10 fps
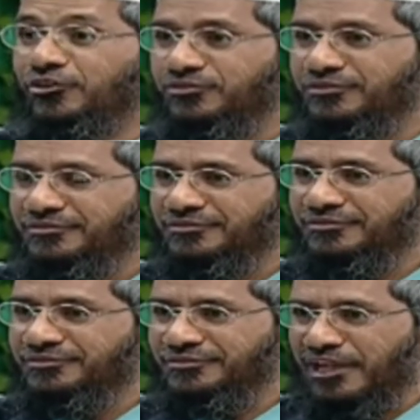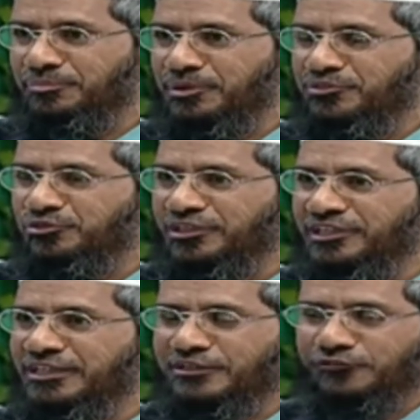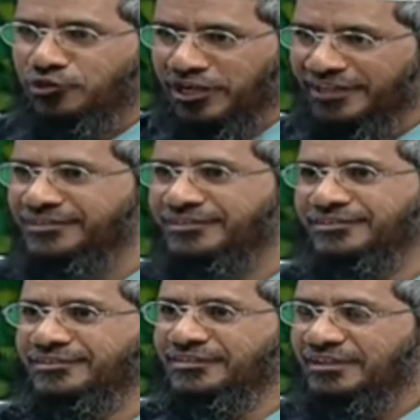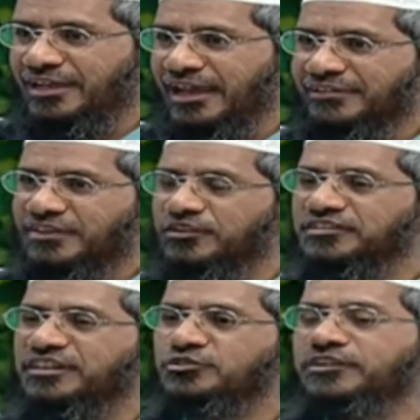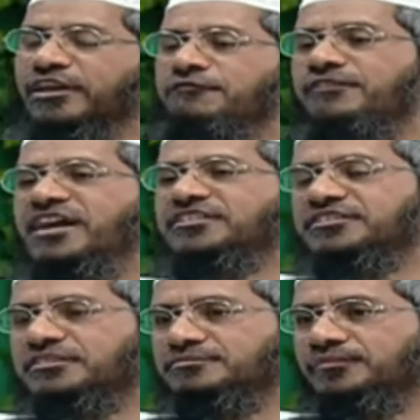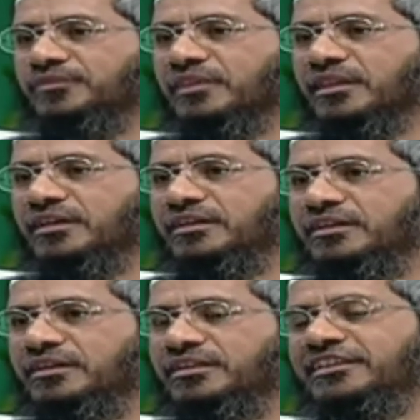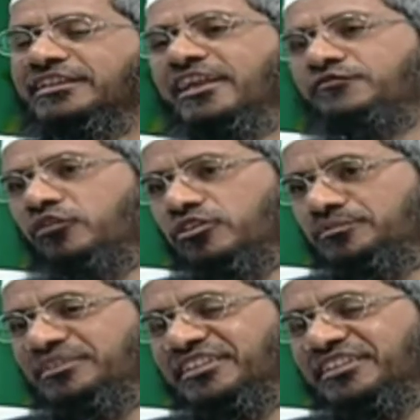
That means you could eat the full night and then the verse continues, you can fast till the night falls, which is sunset.